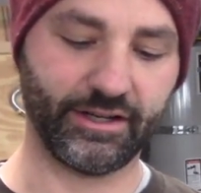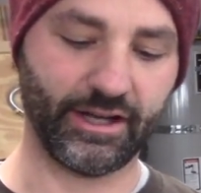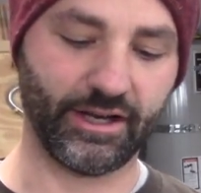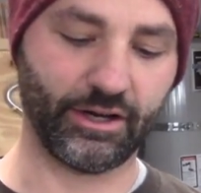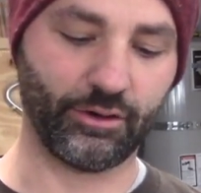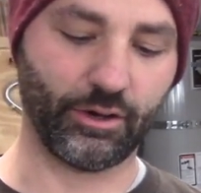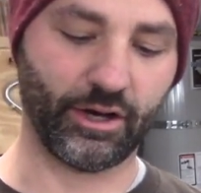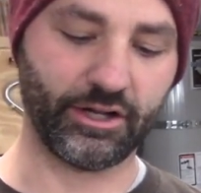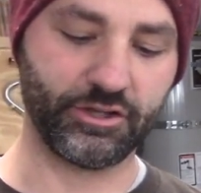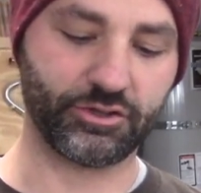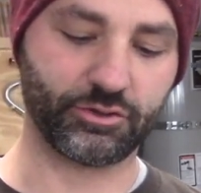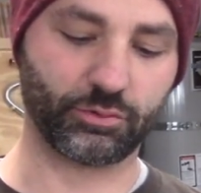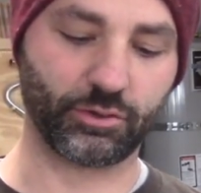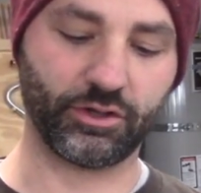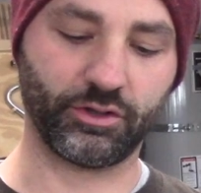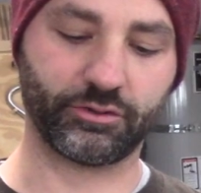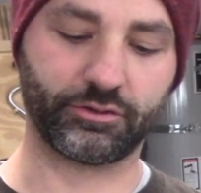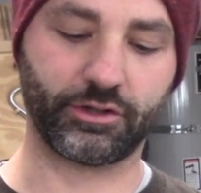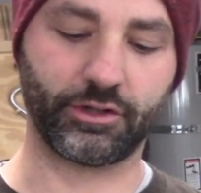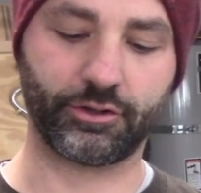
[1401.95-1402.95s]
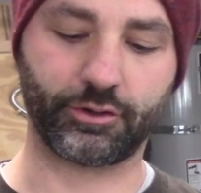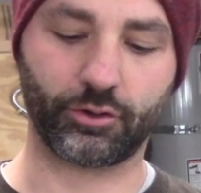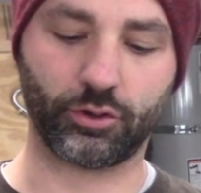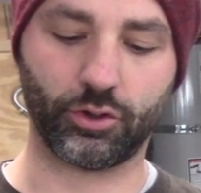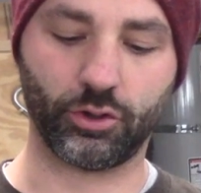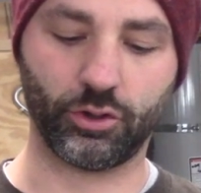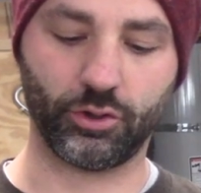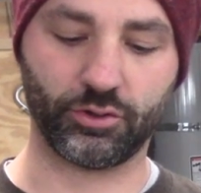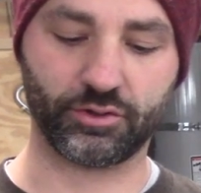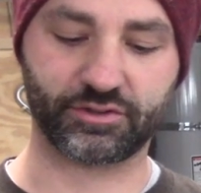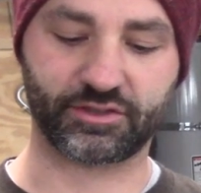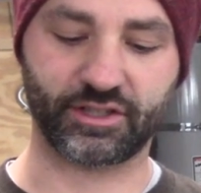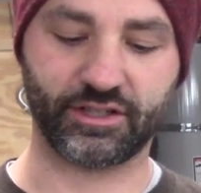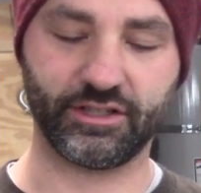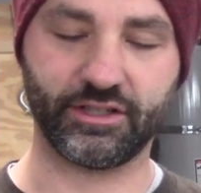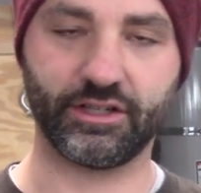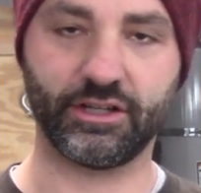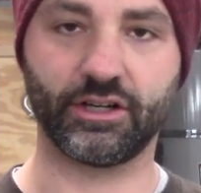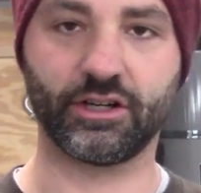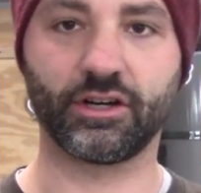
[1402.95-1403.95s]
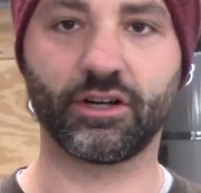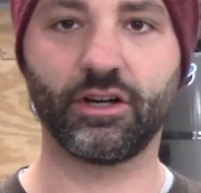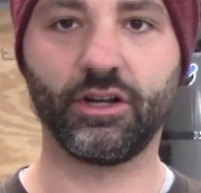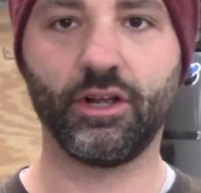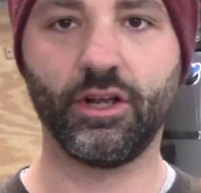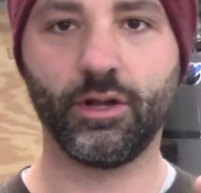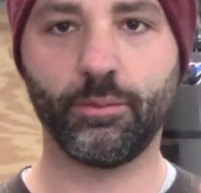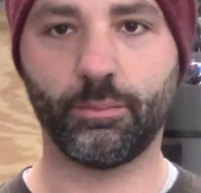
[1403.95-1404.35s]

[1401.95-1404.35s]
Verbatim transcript: Now I drilled little holes in here,